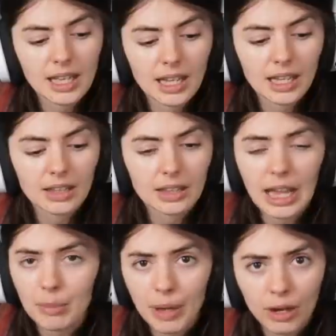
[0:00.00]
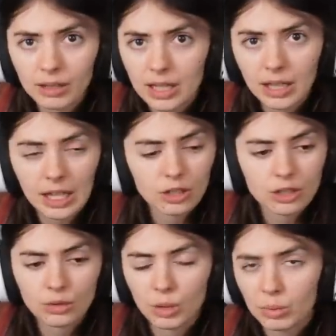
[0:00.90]
And they apparently, like
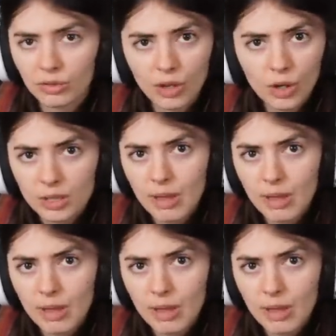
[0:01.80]
this group of folks,